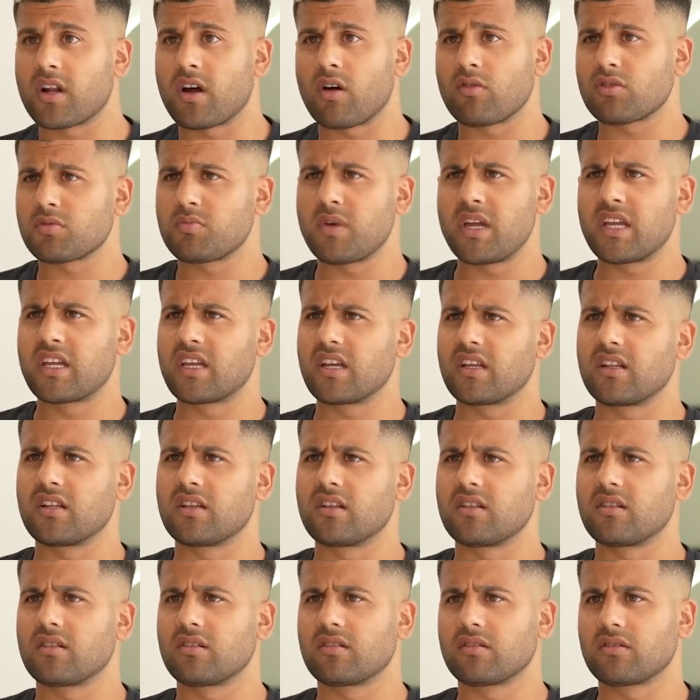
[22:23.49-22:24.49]
I was
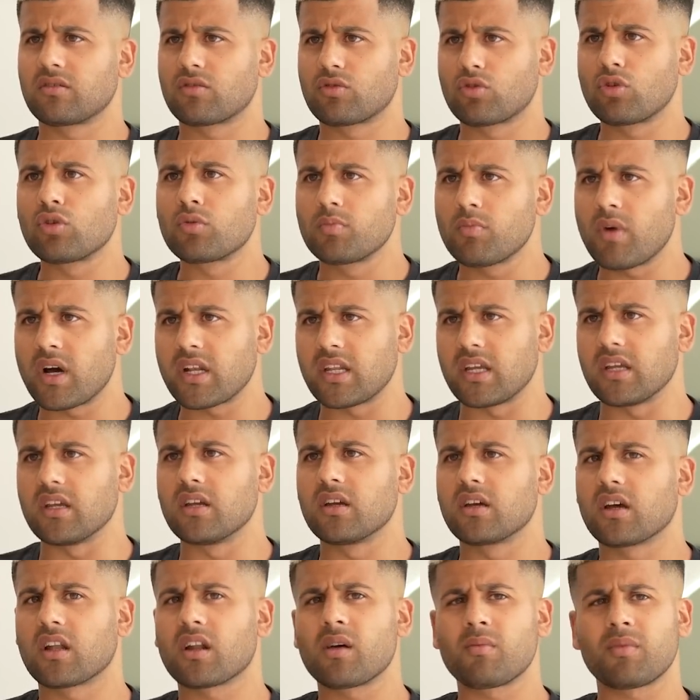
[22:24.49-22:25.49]
making good money.
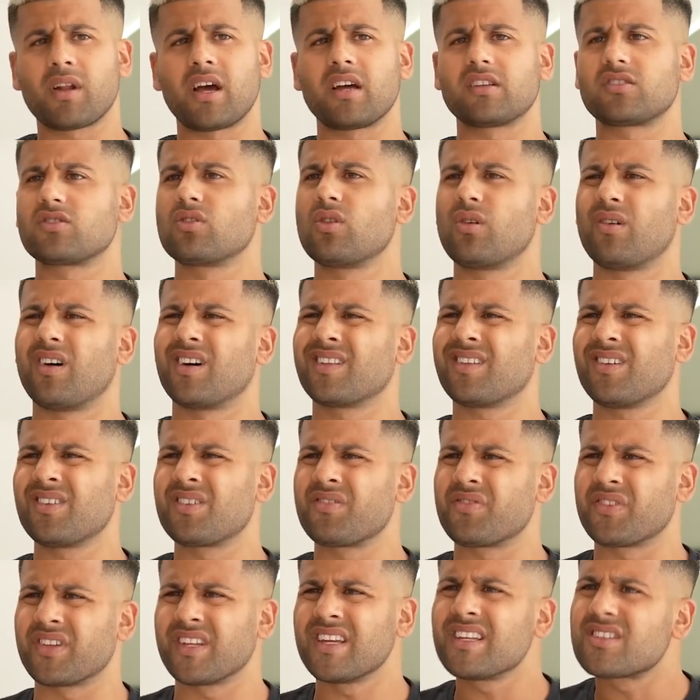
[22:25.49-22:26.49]
And I'm like, do you know what? I don't
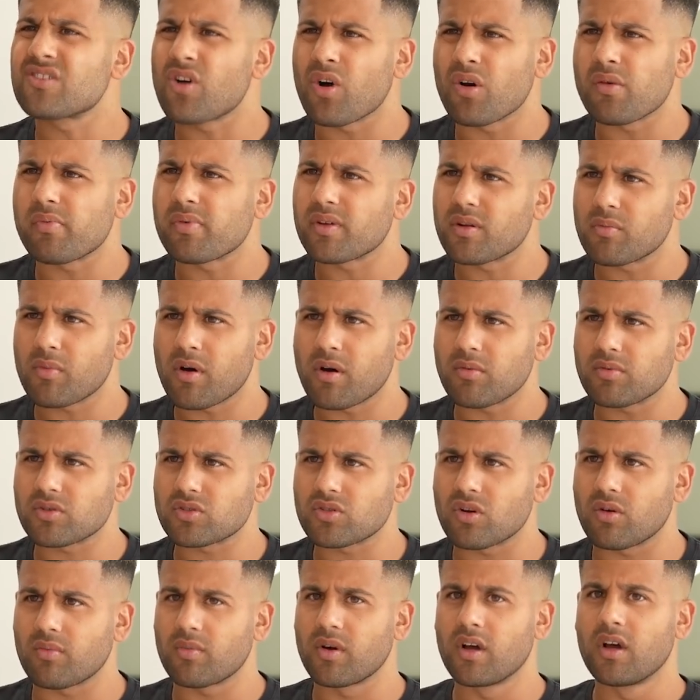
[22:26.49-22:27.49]
even need to open a
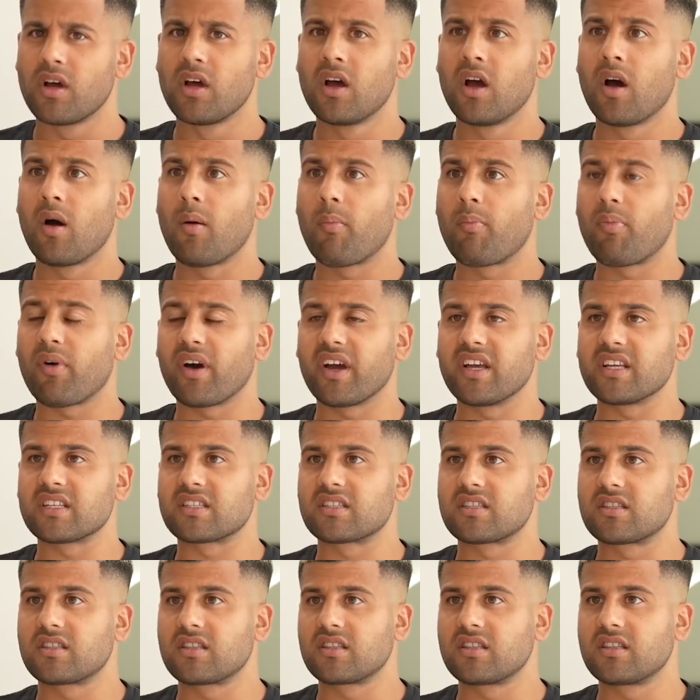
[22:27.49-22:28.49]
barbershop. But
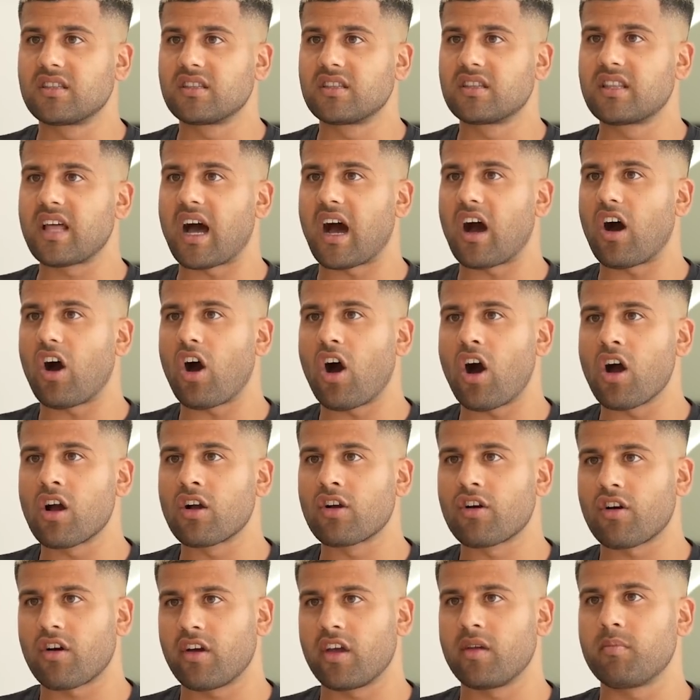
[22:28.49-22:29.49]
it's that
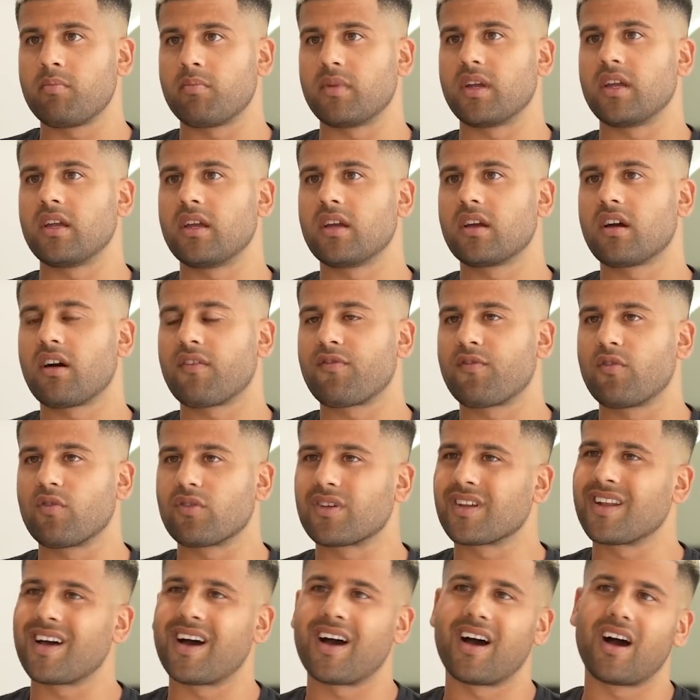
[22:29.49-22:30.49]
hunger in me. I
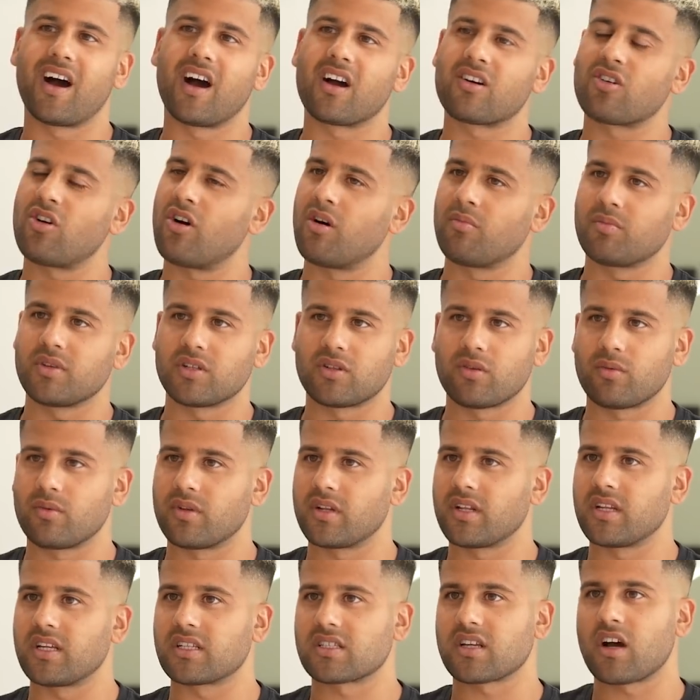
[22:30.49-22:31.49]
thought, nah, I can't be
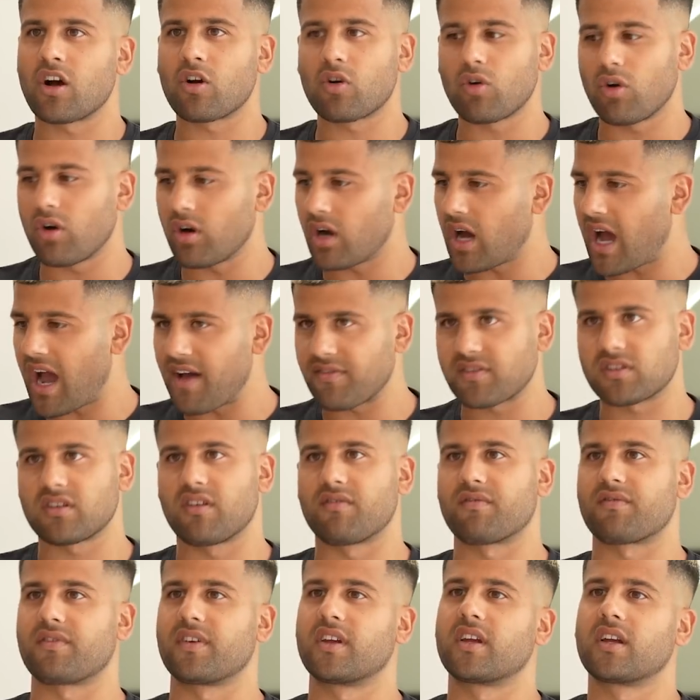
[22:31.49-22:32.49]
doing this. I got to have
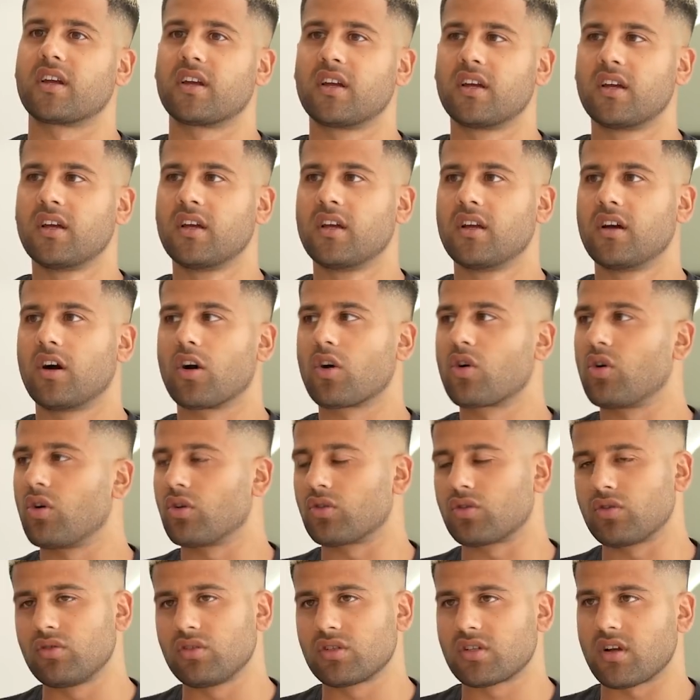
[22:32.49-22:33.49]
something. I got
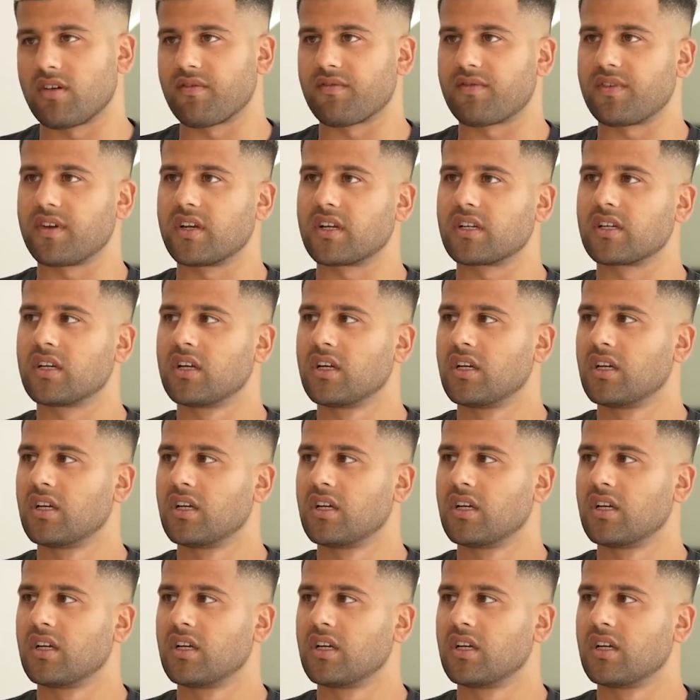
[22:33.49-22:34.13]
to do something.